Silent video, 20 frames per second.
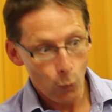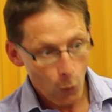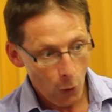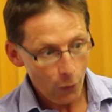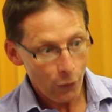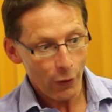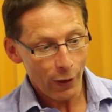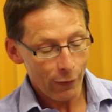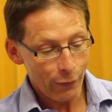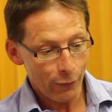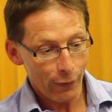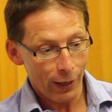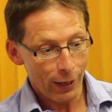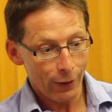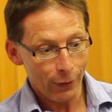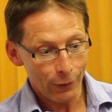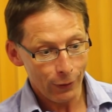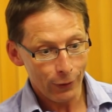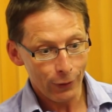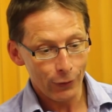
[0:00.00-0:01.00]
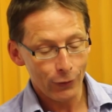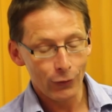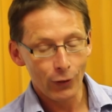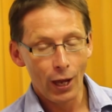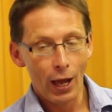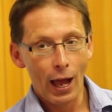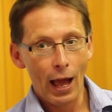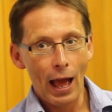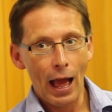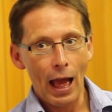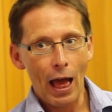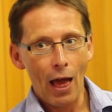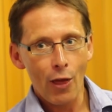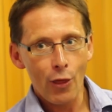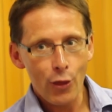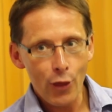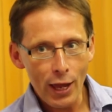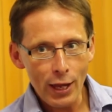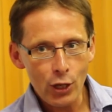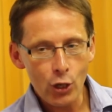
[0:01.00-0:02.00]
what they found is
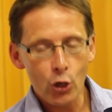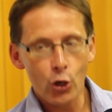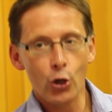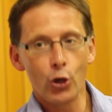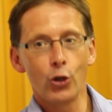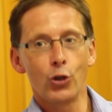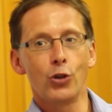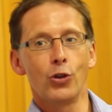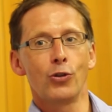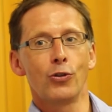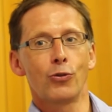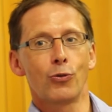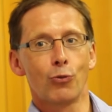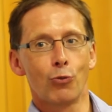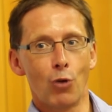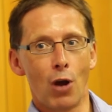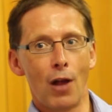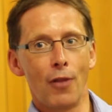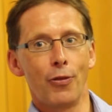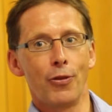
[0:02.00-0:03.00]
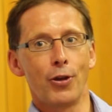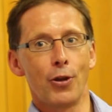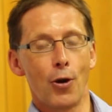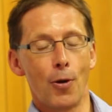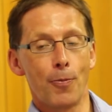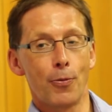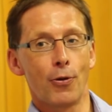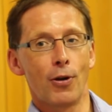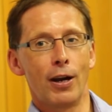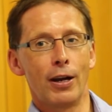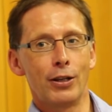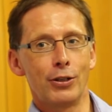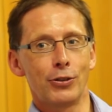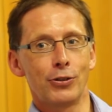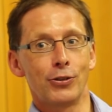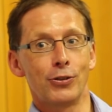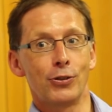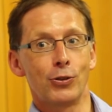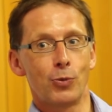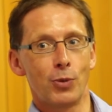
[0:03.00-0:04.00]
they couldn't run the
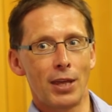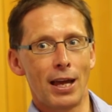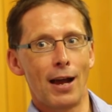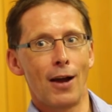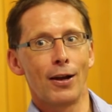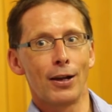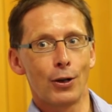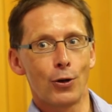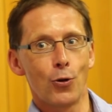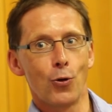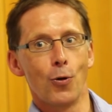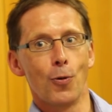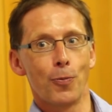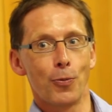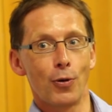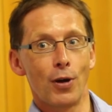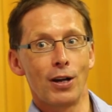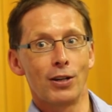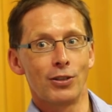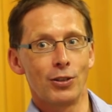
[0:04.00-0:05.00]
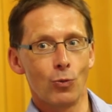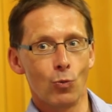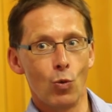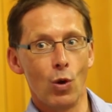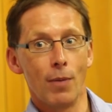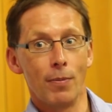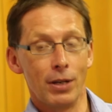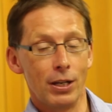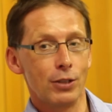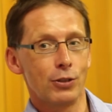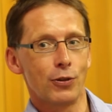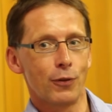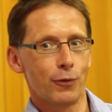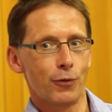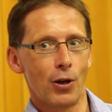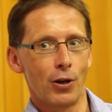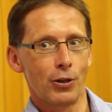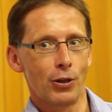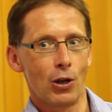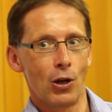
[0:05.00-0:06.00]
operations without incorporating women into
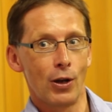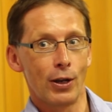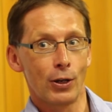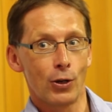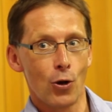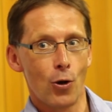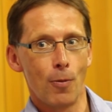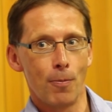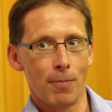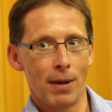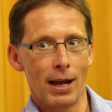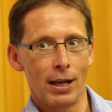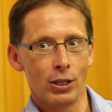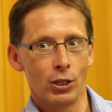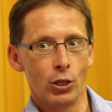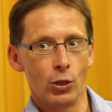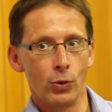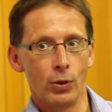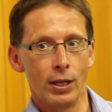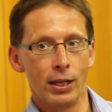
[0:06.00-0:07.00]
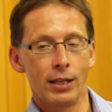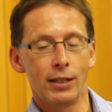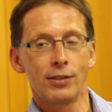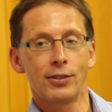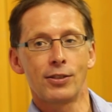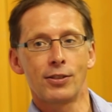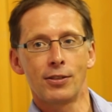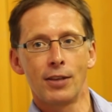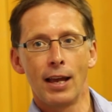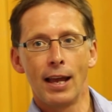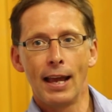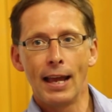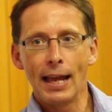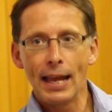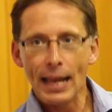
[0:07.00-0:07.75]
frontline combat units,